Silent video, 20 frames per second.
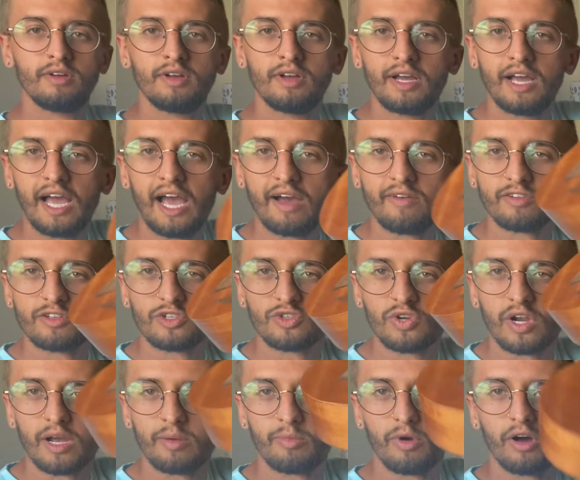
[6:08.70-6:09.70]
have a
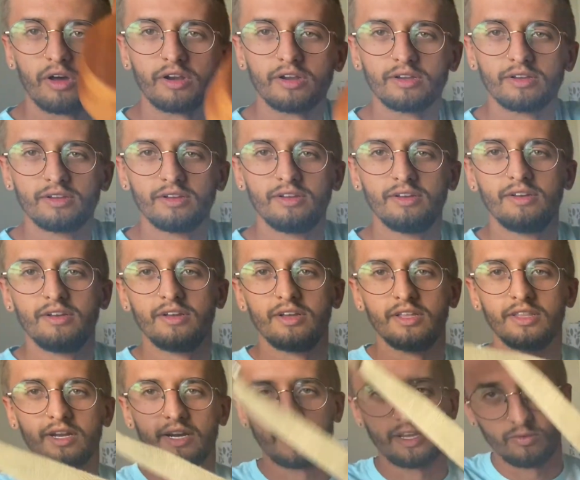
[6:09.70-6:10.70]
strap on it
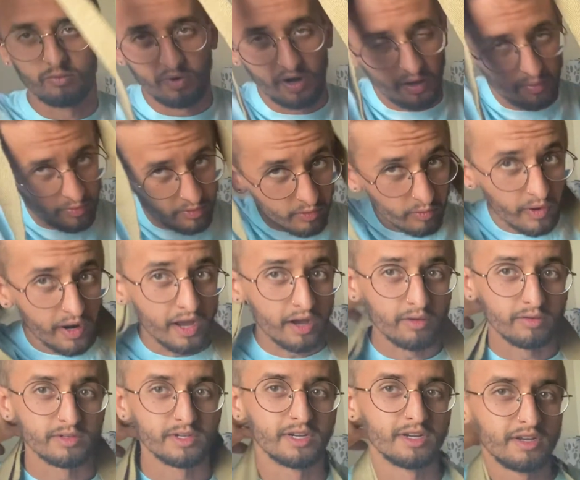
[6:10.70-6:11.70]
and I can wrap it
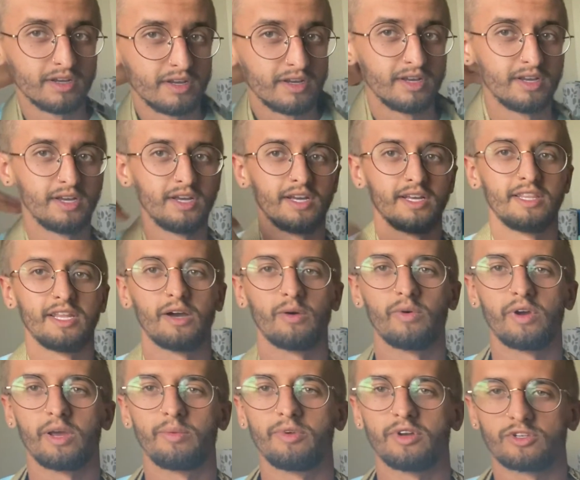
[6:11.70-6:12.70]
around. That
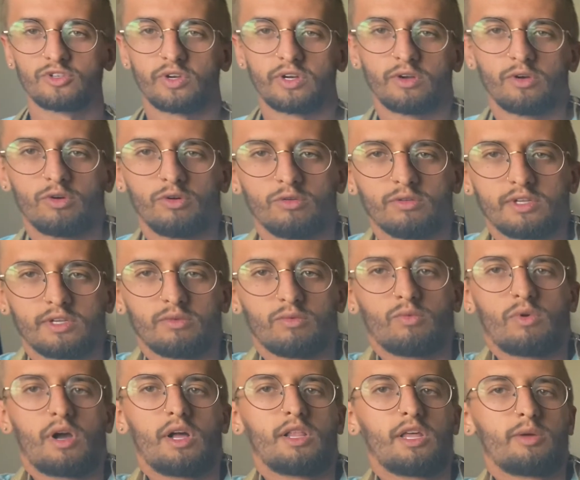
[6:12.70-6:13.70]
way I'm not trying to hold it
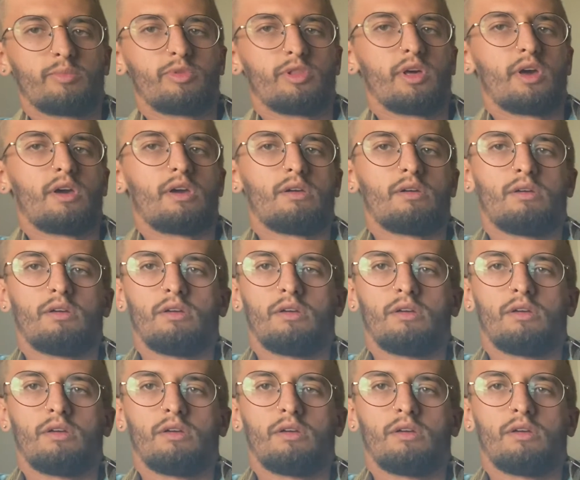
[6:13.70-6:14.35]
while I play.